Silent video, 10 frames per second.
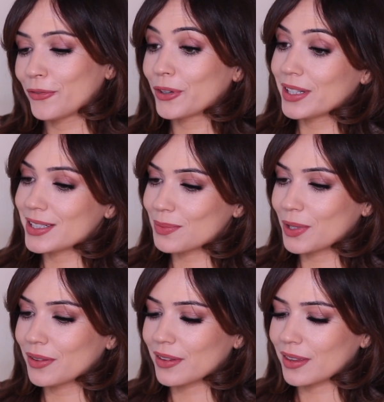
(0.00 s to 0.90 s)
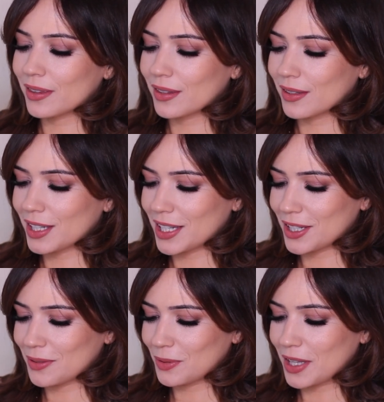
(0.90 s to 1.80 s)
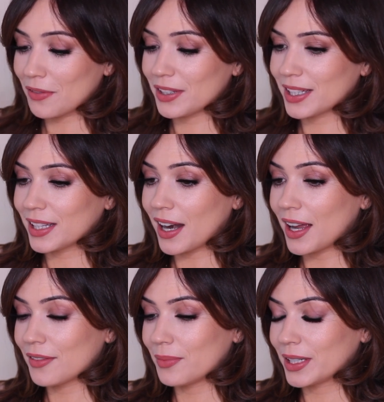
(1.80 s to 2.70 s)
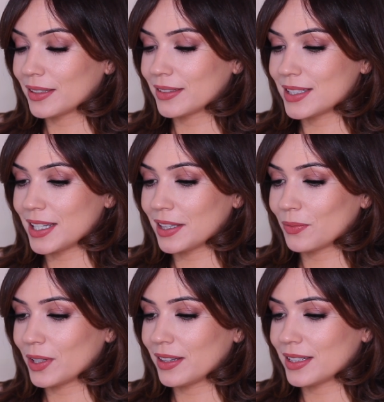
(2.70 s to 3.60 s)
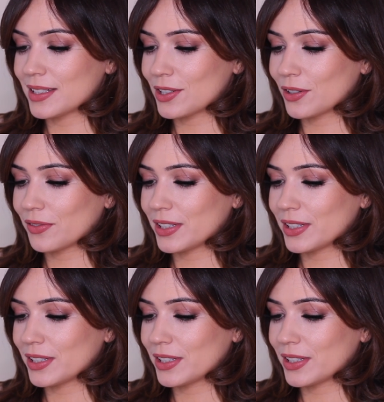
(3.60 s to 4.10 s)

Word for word: for this month uh, with everything that I've been dealing with and stuff.